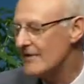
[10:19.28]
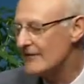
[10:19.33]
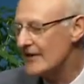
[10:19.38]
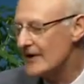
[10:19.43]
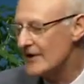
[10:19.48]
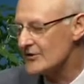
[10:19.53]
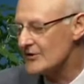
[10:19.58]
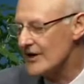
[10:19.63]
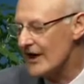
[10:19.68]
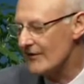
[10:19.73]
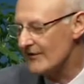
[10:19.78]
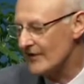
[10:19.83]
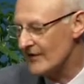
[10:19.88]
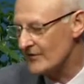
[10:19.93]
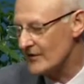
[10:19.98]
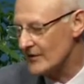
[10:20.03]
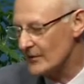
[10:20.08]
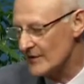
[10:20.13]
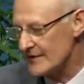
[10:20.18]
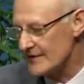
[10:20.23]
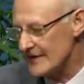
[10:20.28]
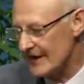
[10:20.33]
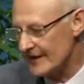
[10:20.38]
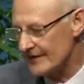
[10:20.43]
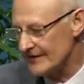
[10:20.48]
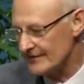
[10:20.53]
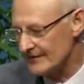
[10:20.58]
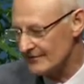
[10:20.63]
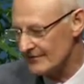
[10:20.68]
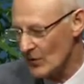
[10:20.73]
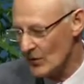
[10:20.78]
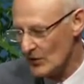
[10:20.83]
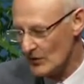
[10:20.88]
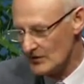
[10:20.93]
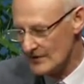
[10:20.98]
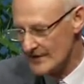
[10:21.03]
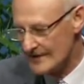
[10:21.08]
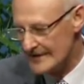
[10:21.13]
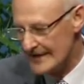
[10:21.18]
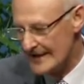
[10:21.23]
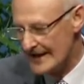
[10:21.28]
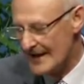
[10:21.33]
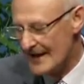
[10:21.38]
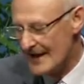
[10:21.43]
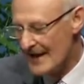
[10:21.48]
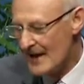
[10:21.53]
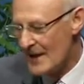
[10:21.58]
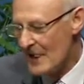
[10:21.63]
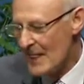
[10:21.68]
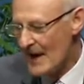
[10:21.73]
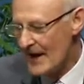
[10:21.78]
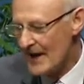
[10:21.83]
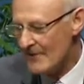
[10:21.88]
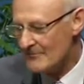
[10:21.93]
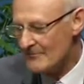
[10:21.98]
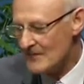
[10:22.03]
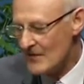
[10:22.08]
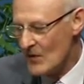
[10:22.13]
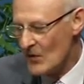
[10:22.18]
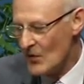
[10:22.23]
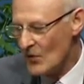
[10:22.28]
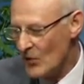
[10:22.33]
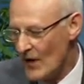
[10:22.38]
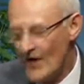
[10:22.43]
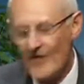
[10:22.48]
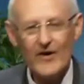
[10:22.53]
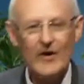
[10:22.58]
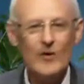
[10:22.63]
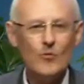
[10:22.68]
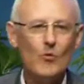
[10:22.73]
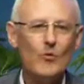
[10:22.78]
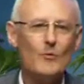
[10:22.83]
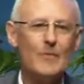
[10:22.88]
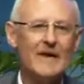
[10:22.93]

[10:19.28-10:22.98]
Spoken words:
freight traffic from alternative modes. Whether it